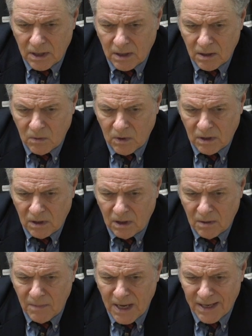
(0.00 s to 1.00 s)
and I went
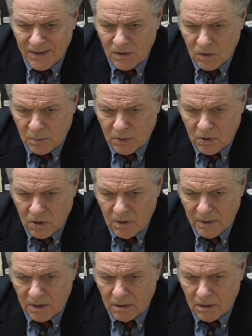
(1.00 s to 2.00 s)
in a master's program
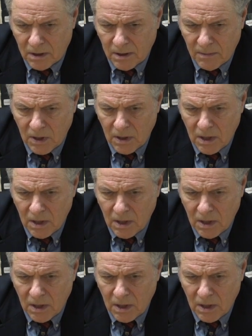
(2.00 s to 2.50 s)
at the time,